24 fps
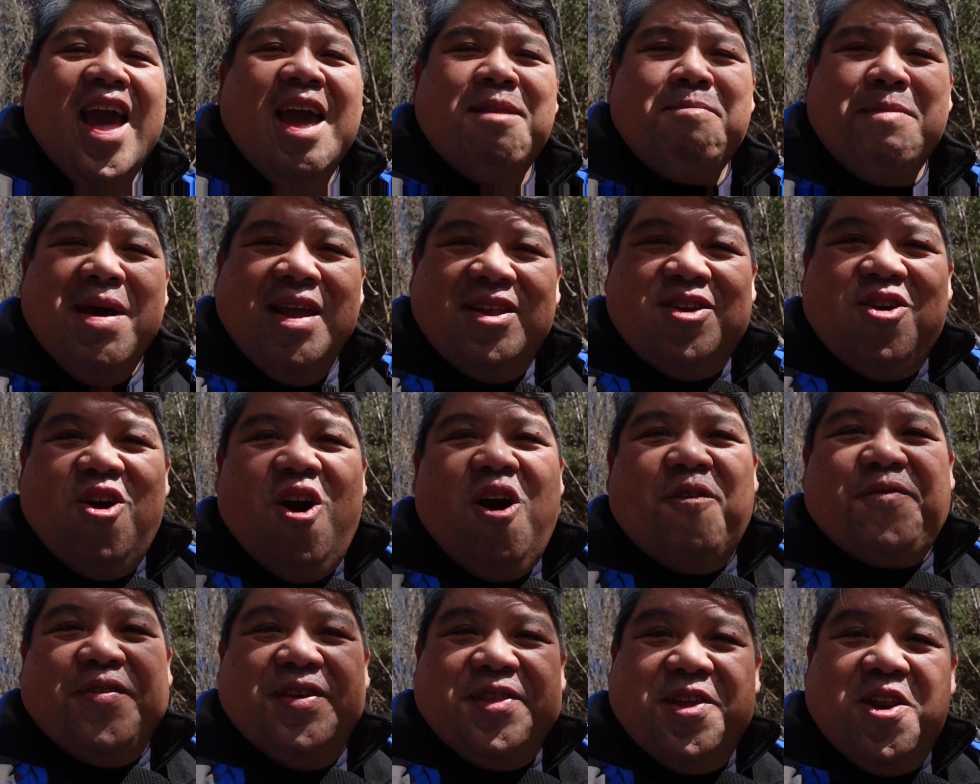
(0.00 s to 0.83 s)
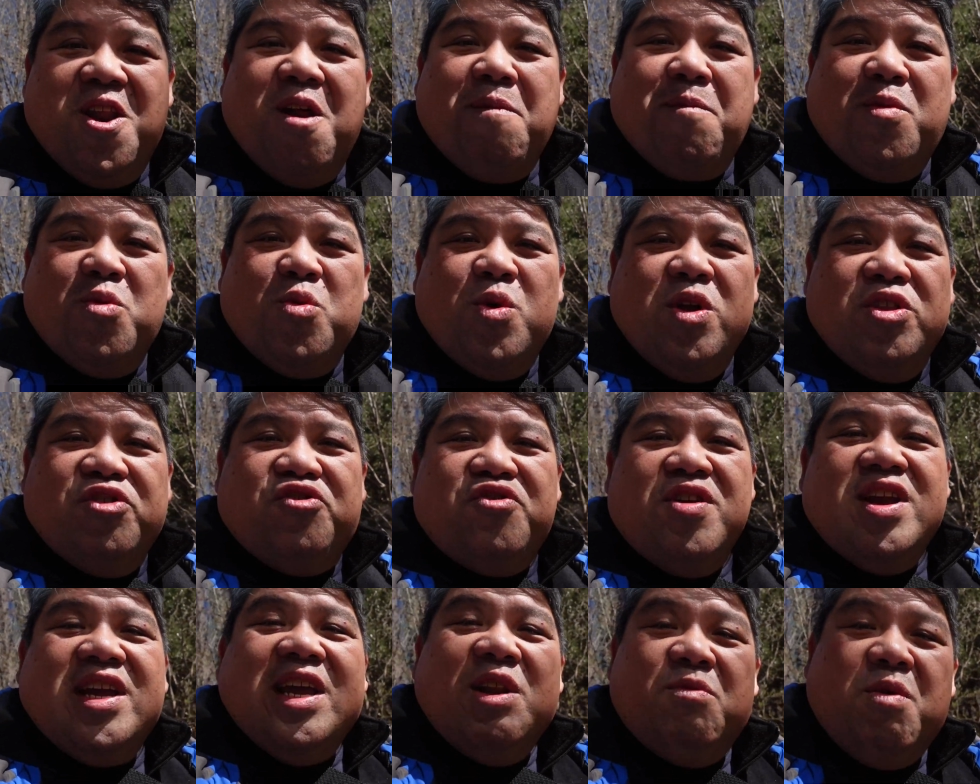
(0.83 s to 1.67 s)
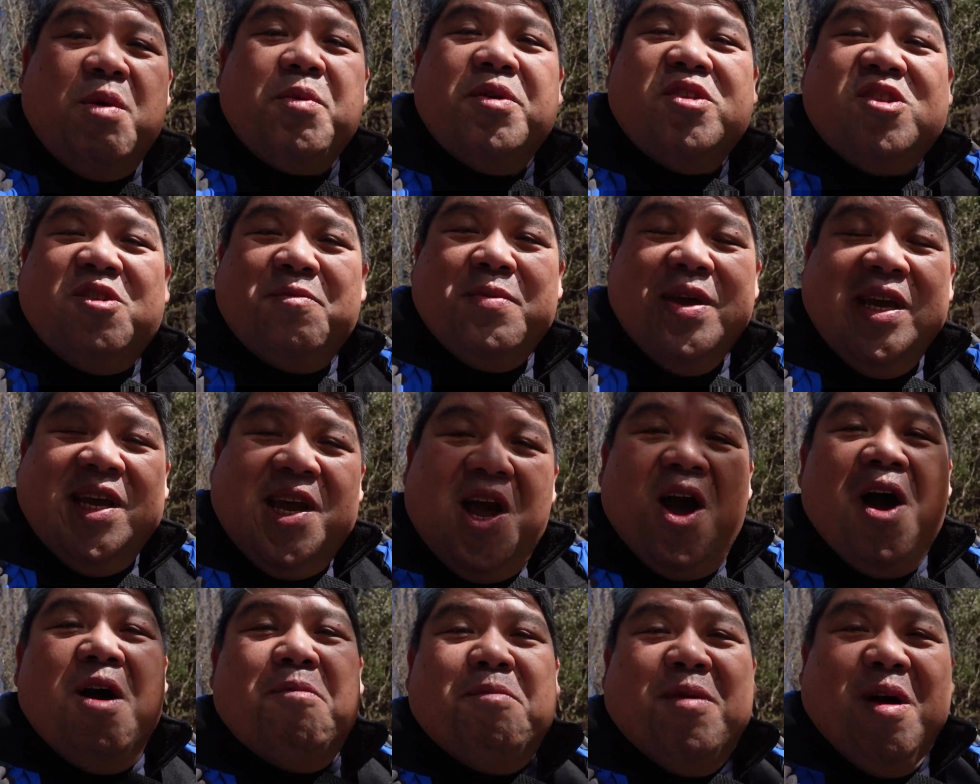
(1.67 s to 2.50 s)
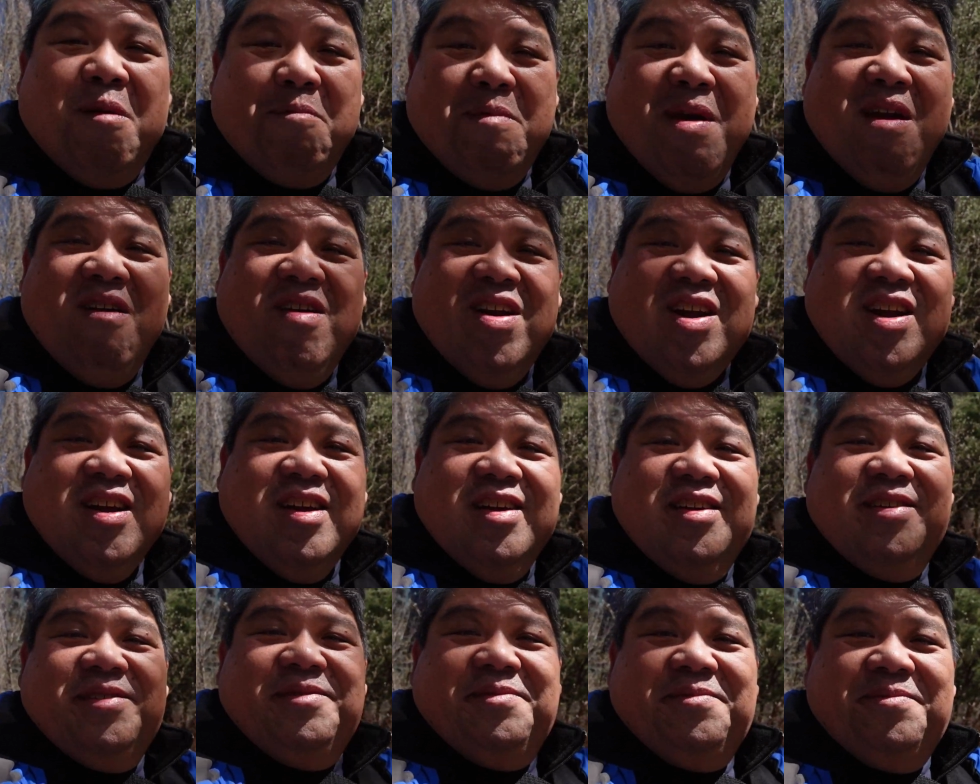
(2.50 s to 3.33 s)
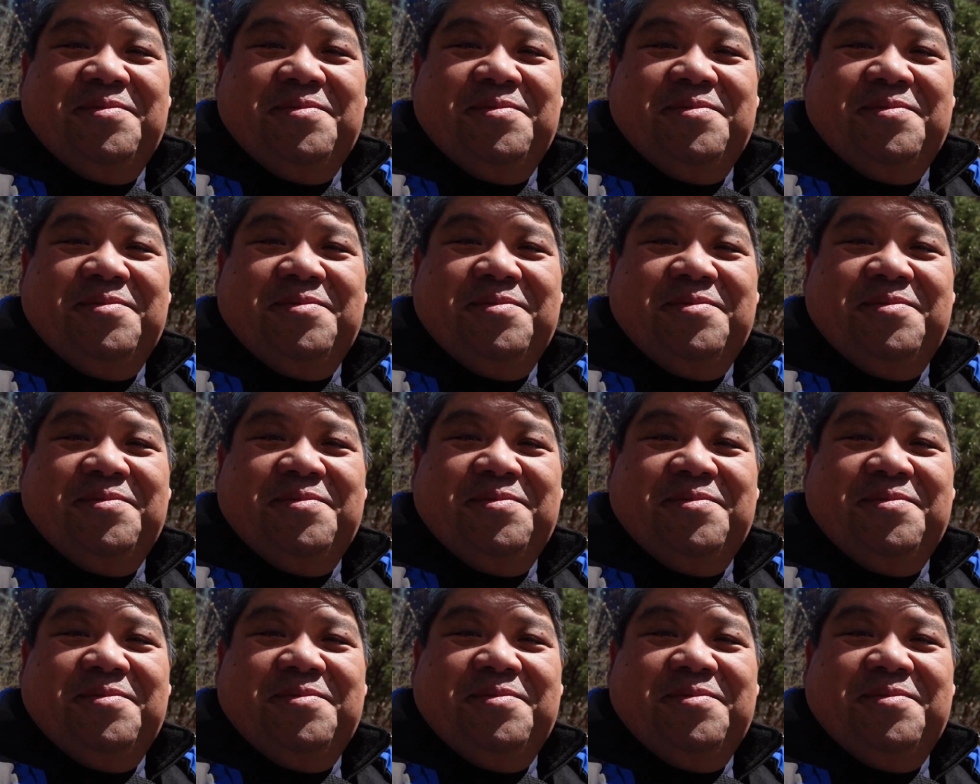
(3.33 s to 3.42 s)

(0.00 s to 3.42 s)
and made coffee the #1 drink in what was to become America.